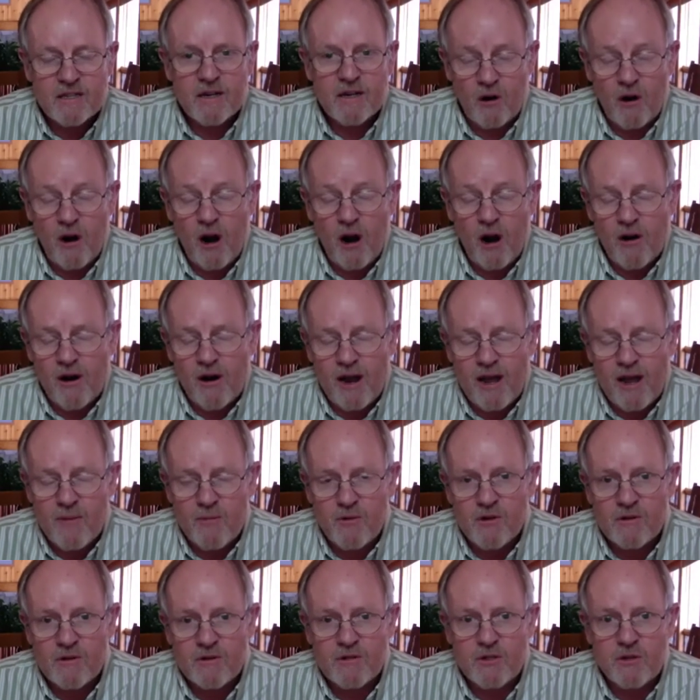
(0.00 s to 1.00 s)
are
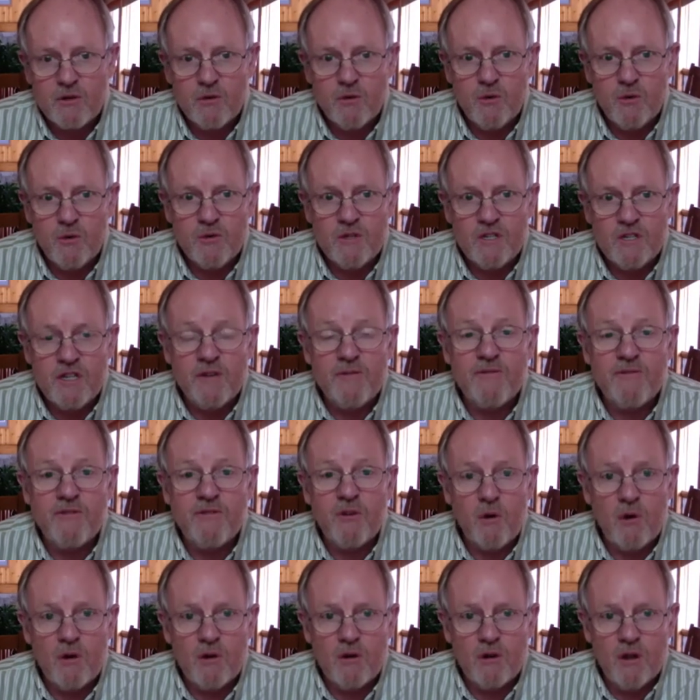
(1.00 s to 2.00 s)
able to
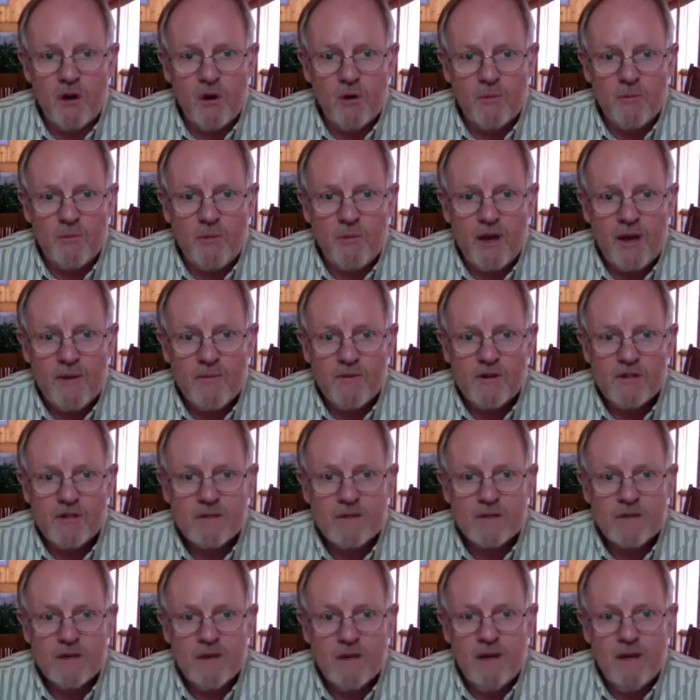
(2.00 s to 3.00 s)
defer loan payments.